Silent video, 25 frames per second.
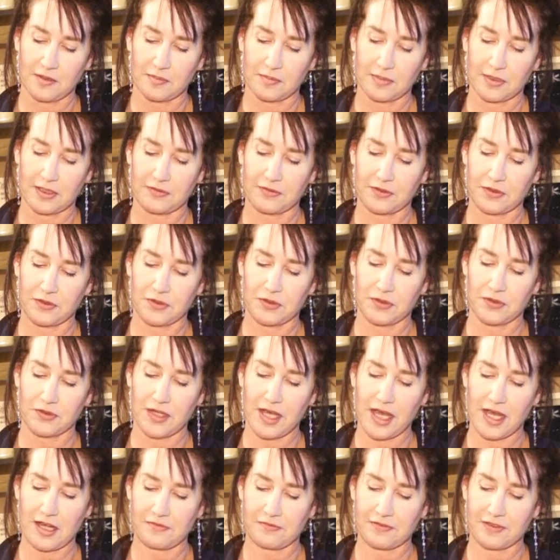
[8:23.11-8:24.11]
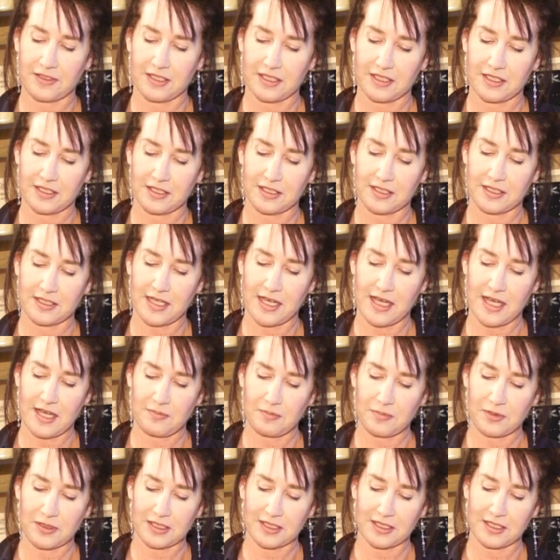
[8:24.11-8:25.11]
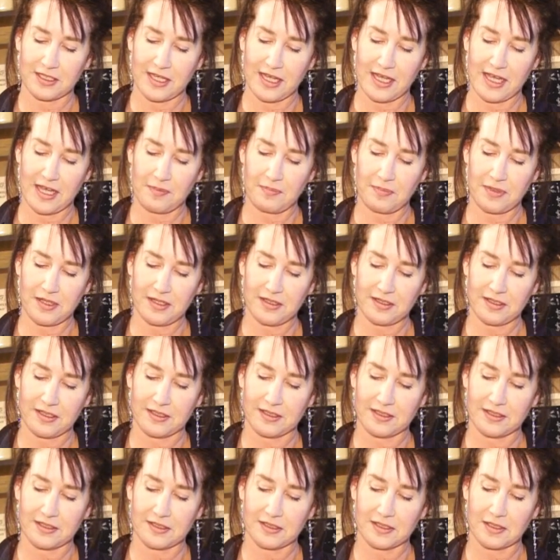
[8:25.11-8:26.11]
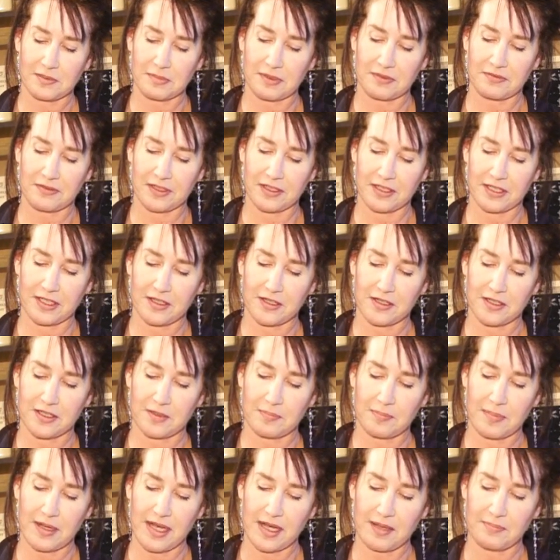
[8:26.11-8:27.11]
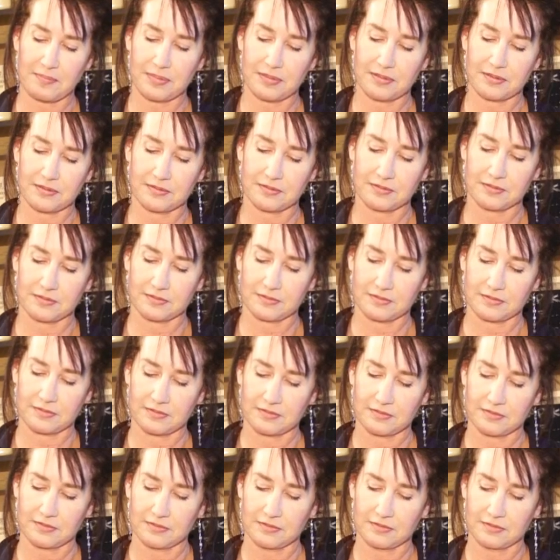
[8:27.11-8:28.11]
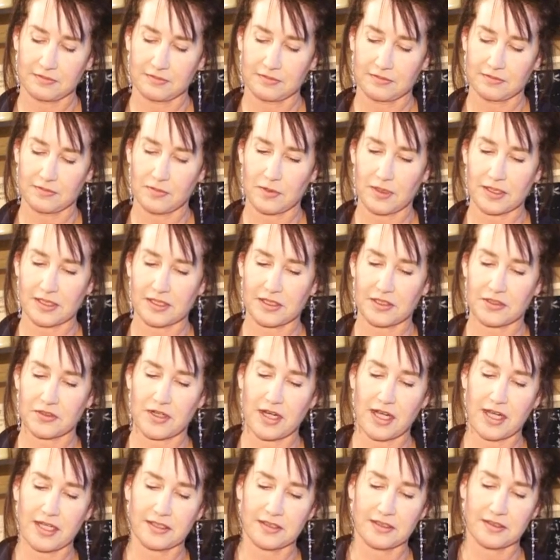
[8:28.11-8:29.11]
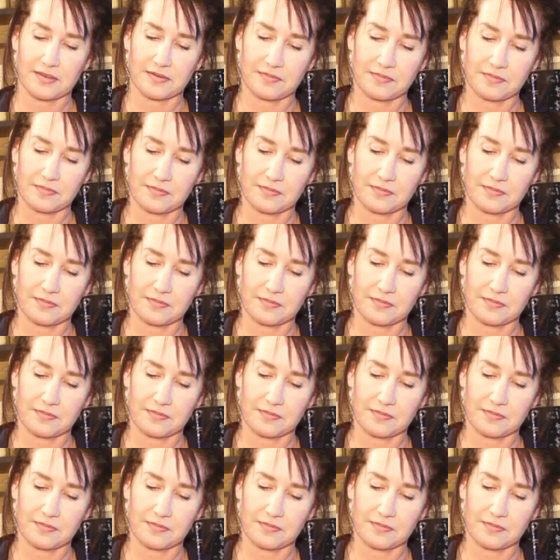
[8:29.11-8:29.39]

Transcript: But if you do not fill it to the top, what's going to happen is it's going to be very hard to pop once it dries.